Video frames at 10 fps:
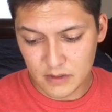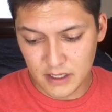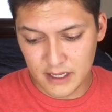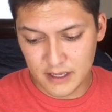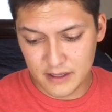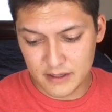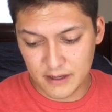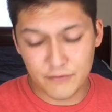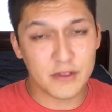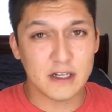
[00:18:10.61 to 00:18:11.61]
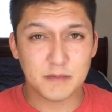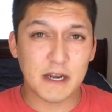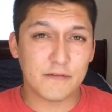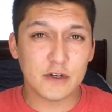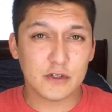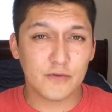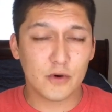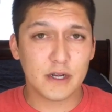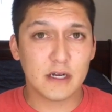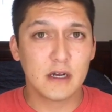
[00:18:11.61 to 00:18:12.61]
if you think it's beneficial
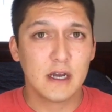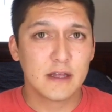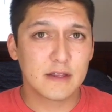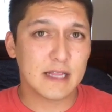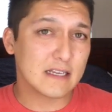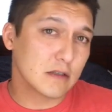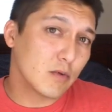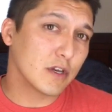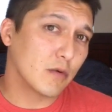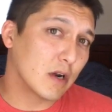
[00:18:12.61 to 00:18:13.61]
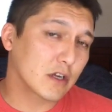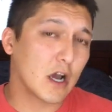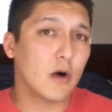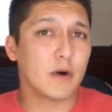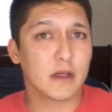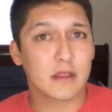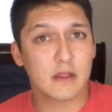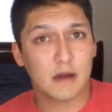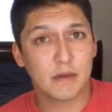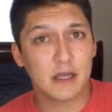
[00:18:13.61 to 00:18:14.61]
for you, then that's the one you want to go with.
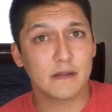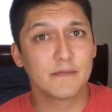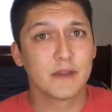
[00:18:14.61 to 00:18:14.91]
I mean,